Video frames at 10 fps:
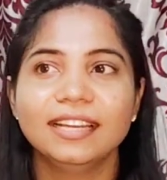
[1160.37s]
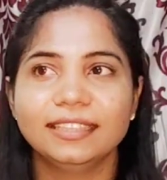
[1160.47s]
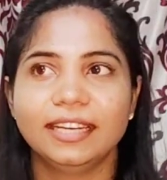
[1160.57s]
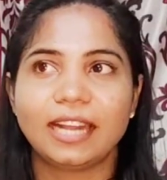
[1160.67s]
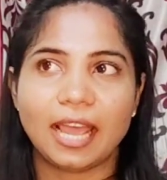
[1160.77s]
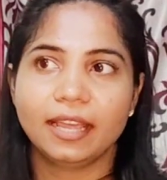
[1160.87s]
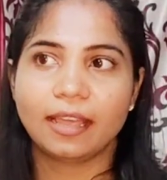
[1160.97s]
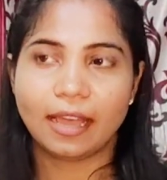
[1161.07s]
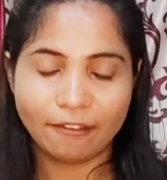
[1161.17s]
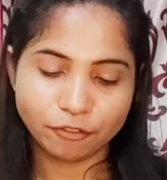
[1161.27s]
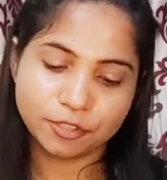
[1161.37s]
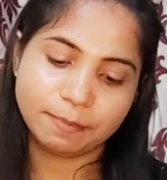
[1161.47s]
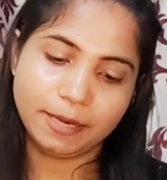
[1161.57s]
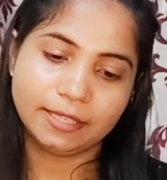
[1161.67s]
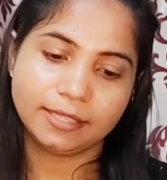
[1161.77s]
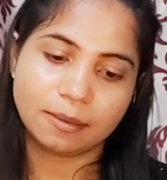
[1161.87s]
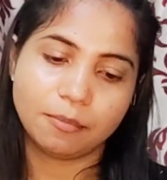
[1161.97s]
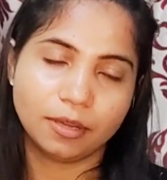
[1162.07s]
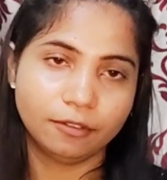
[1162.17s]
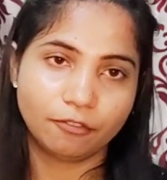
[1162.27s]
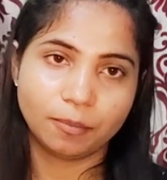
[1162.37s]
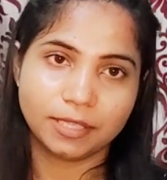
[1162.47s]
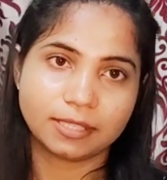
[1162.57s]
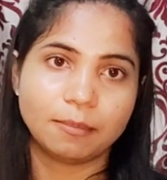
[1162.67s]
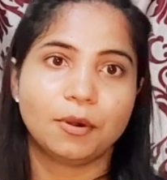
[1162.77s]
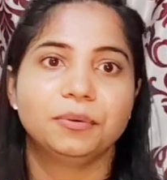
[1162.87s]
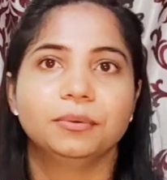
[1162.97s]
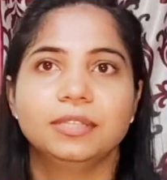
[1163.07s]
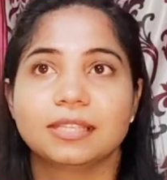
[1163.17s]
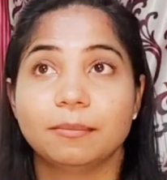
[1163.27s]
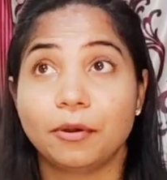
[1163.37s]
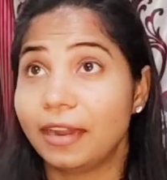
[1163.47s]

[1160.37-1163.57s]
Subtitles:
that I have to spend this from this amount to this amount.